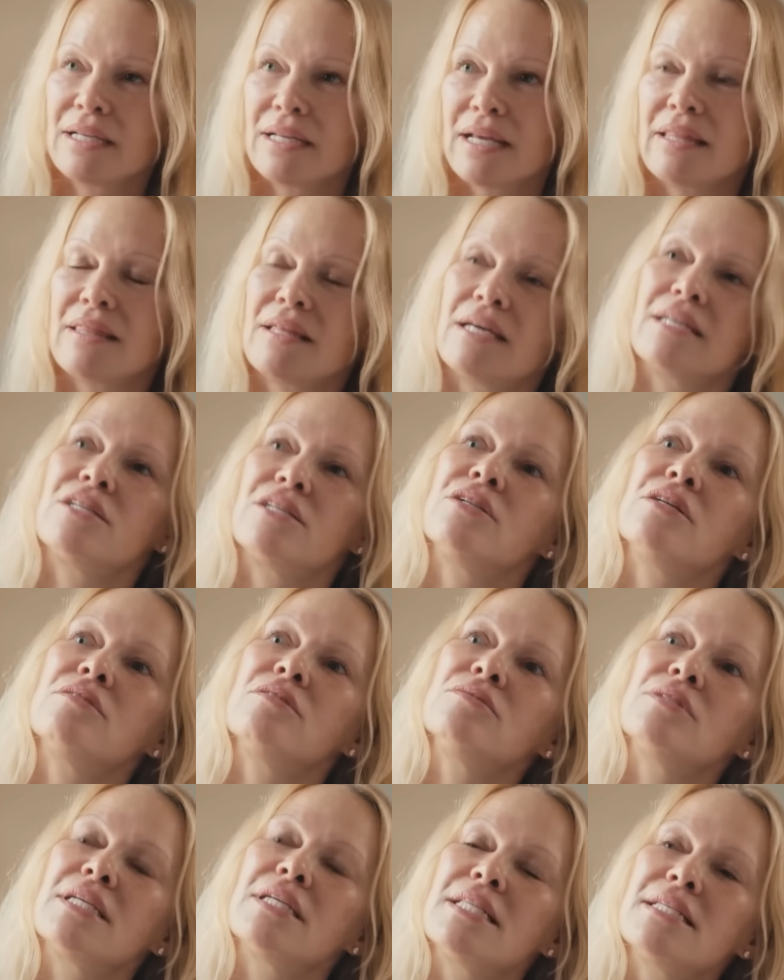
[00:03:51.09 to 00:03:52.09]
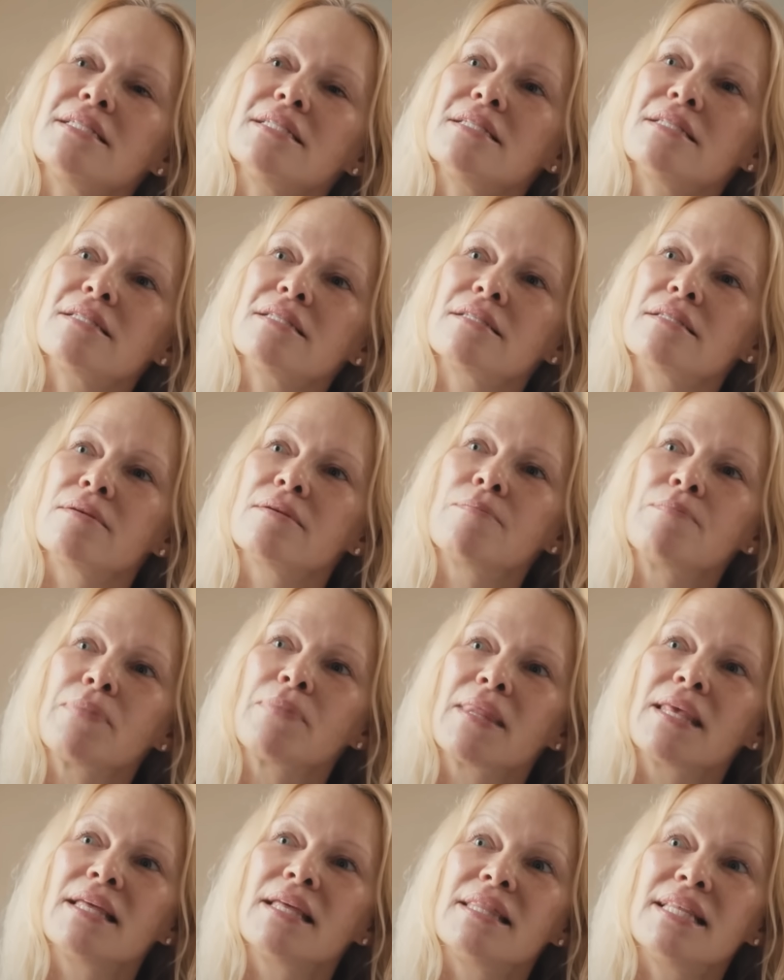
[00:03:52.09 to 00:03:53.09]
And I thought, you know, this is
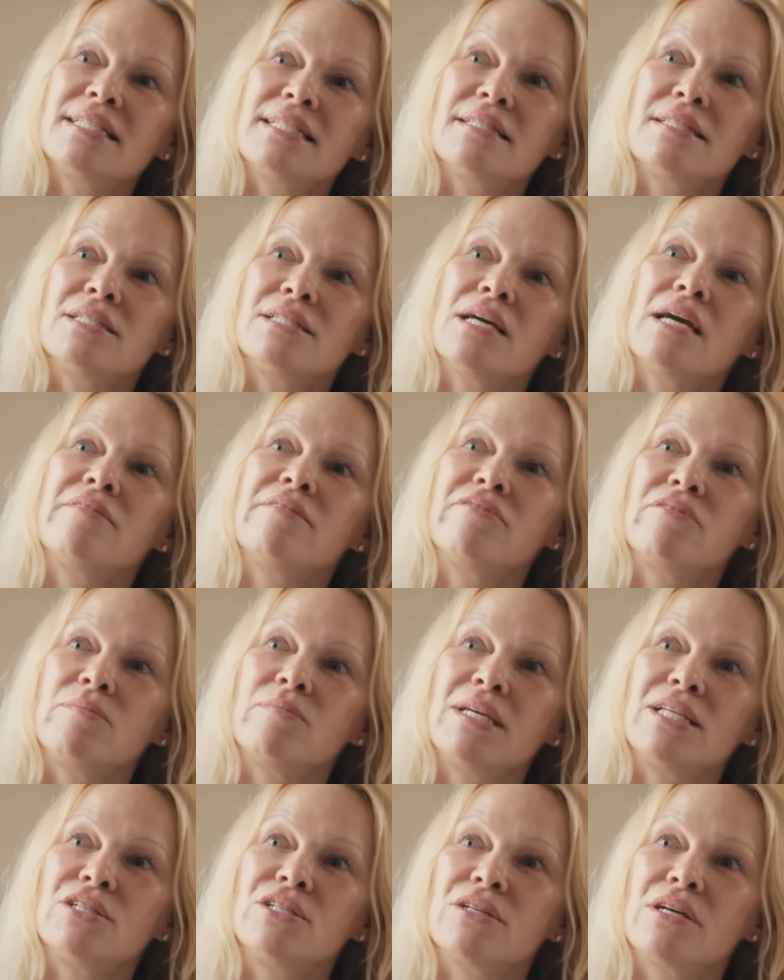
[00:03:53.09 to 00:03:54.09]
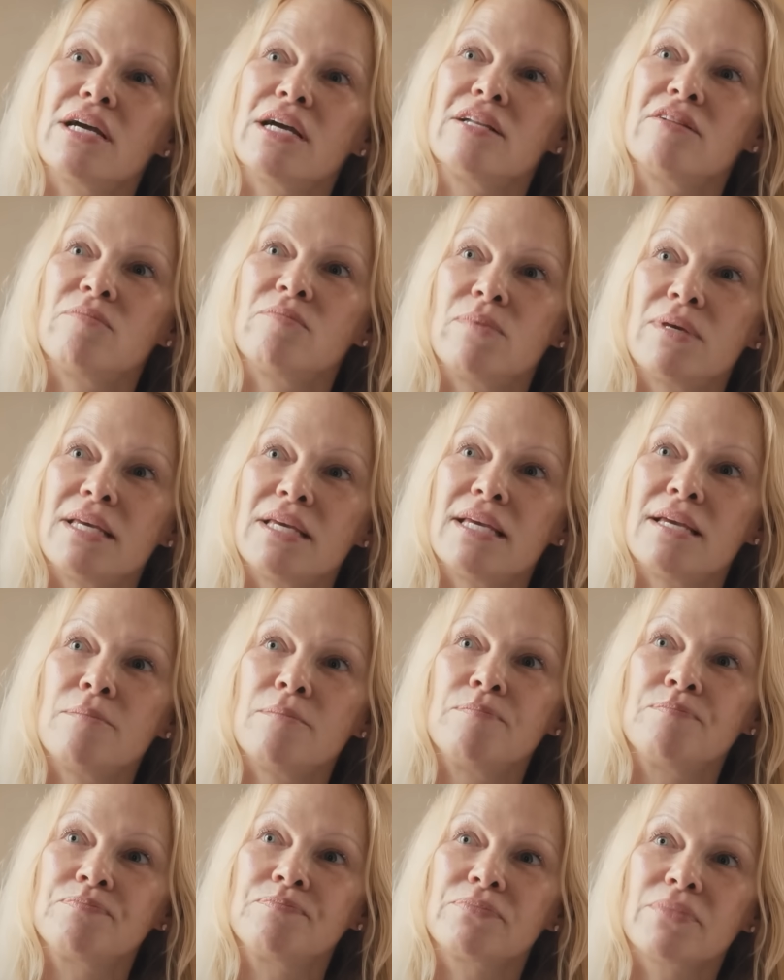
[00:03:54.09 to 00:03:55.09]
this is the time for me to kind of
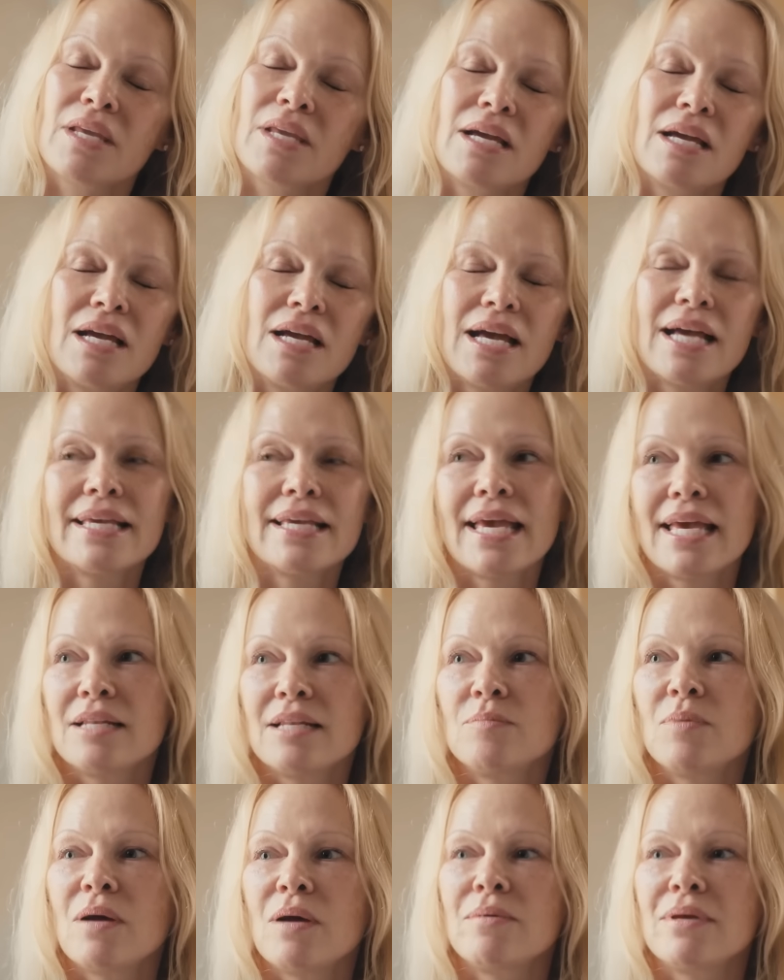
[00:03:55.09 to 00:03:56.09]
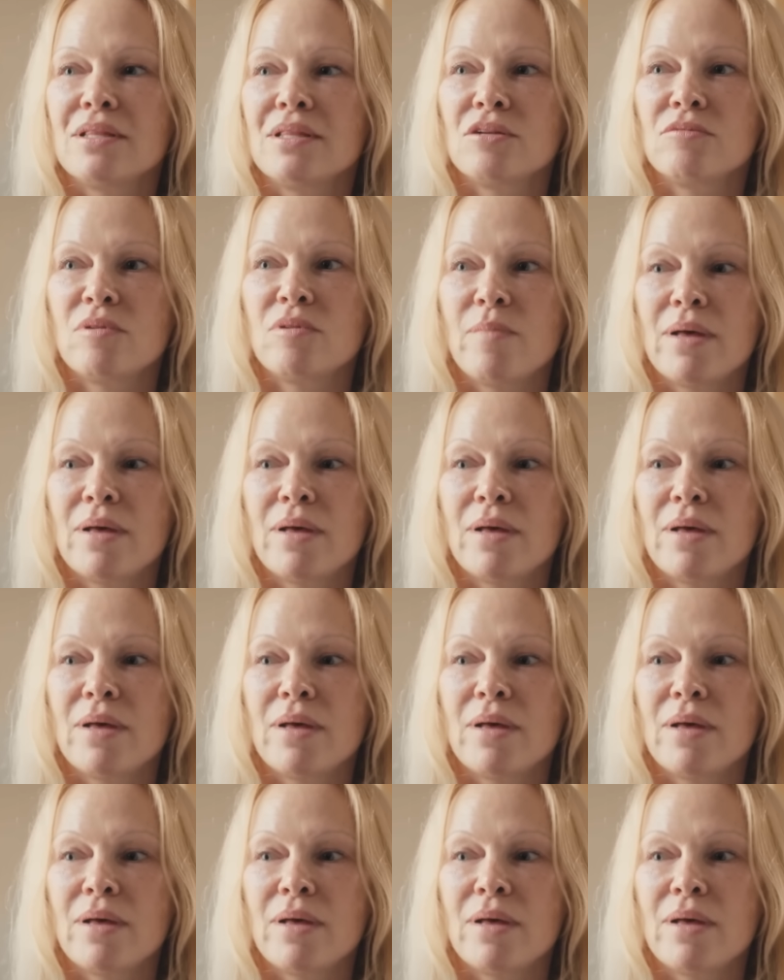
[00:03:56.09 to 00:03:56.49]
be again, probably a little